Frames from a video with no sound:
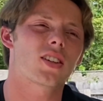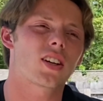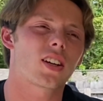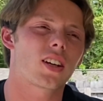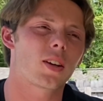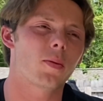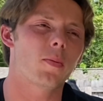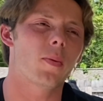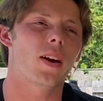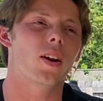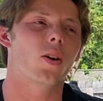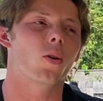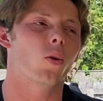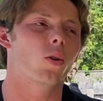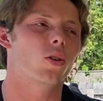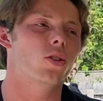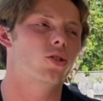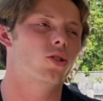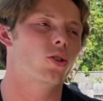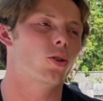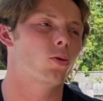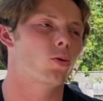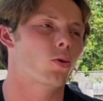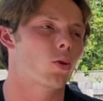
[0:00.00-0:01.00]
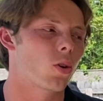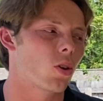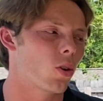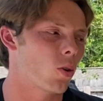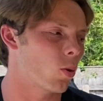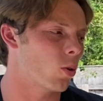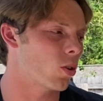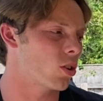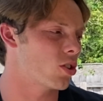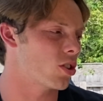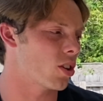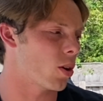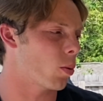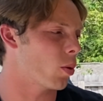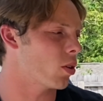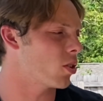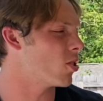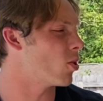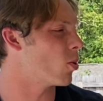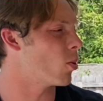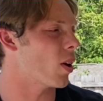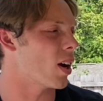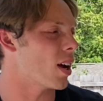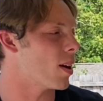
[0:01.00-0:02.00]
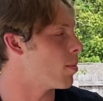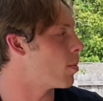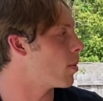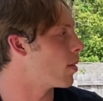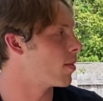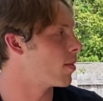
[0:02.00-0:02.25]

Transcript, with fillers: like you made orange juice with an orange that wasn't ripe.